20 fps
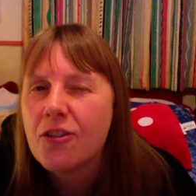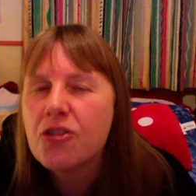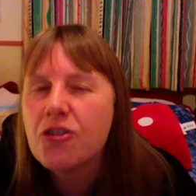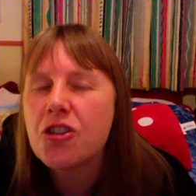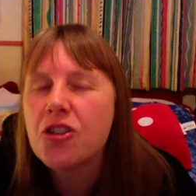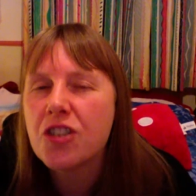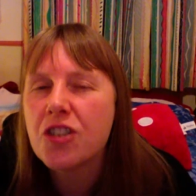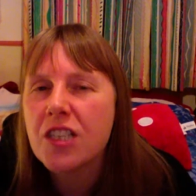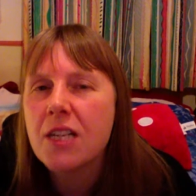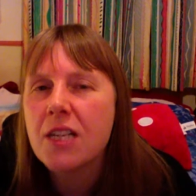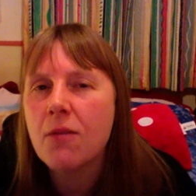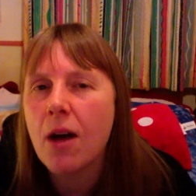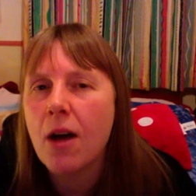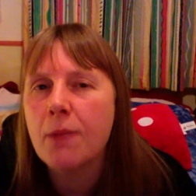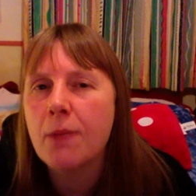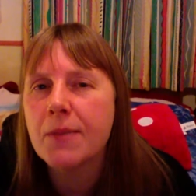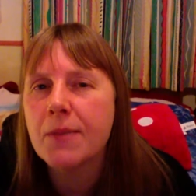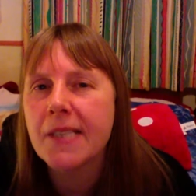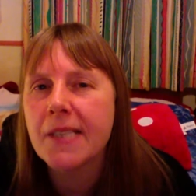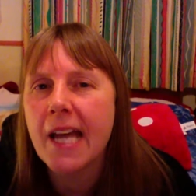Do you see what
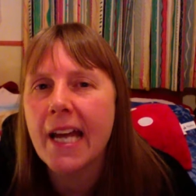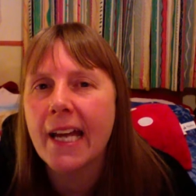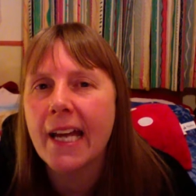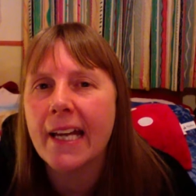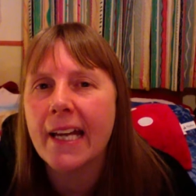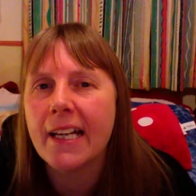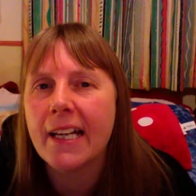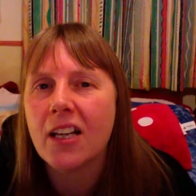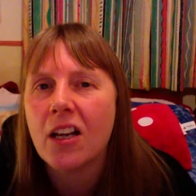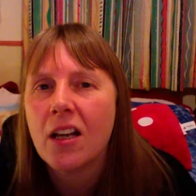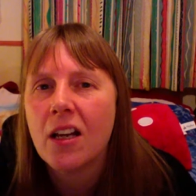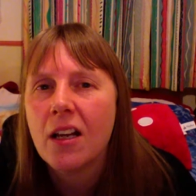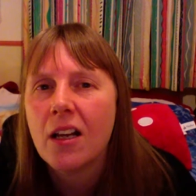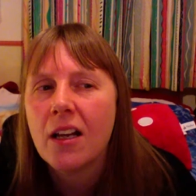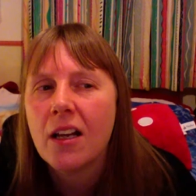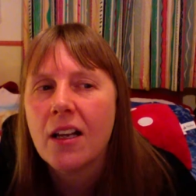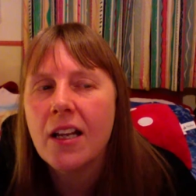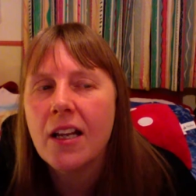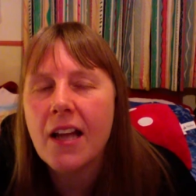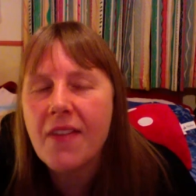I'm saying?
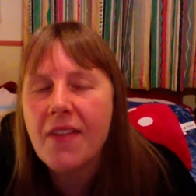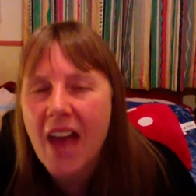You know,